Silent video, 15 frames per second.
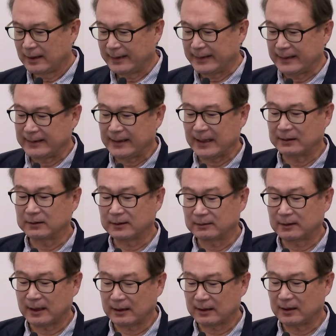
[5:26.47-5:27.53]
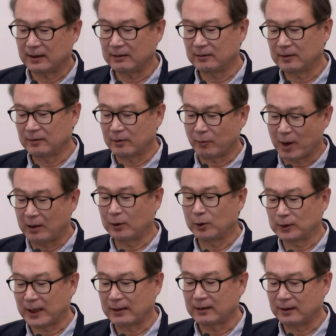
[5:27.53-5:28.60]
And then the other technique, a
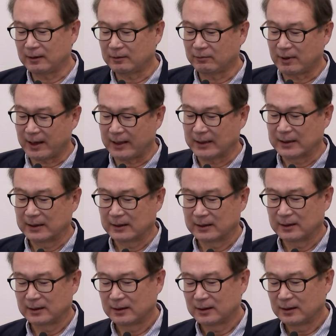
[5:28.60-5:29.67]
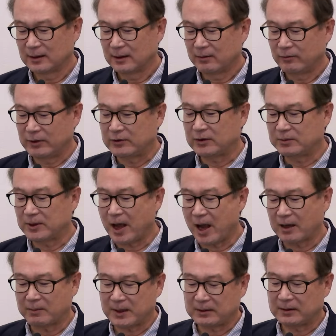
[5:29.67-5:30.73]
well-known technique is RAG,
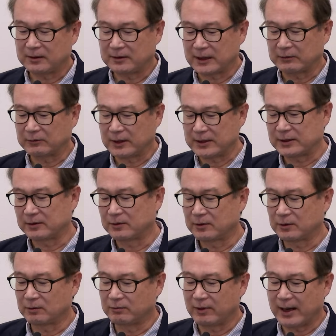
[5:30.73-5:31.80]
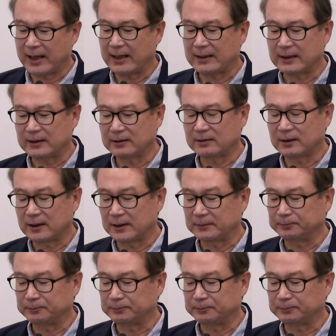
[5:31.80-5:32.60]
Retrieval-Augmented Generation. So RAG is